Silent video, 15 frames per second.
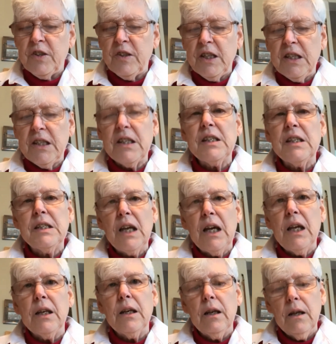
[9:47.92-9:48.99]
is it
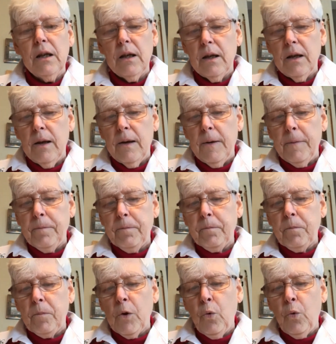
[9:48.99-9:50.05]
done?
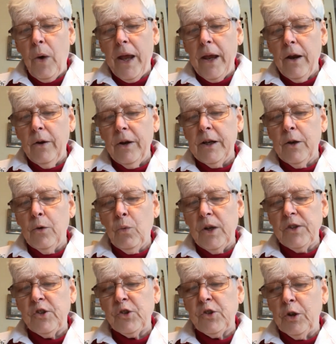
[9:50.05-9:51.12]
Where and in
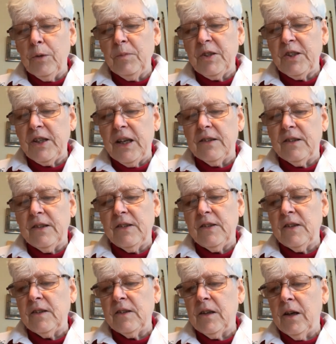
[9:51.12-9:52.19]
what circumstances
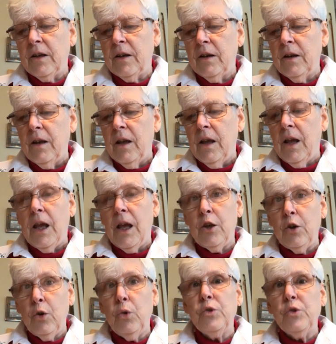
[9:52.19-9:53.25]
is it done?
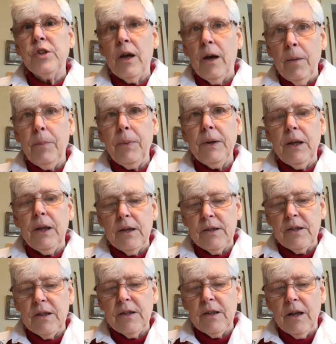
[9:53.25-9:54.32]
In whose company
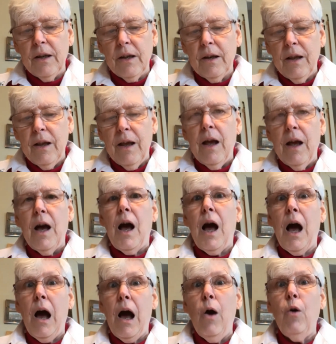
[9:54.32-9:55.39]
is it done?
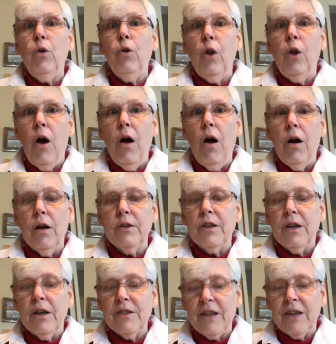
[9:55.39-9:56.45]
How long
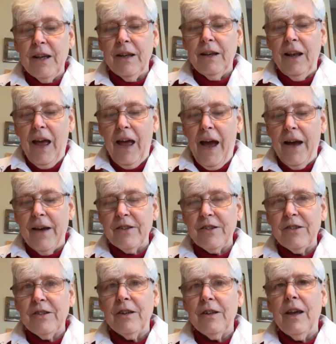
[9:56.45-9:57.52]
does it
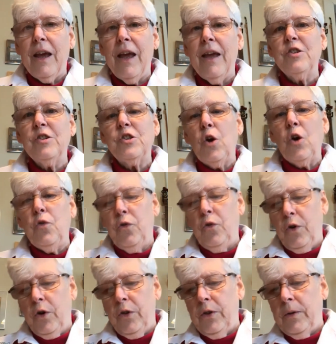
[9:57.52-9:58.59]
last? And so
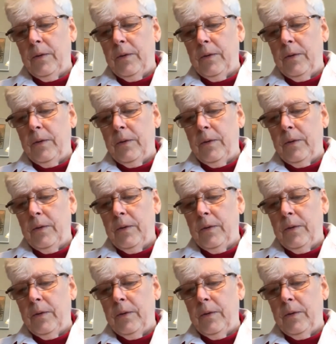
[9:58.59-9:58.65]
forth.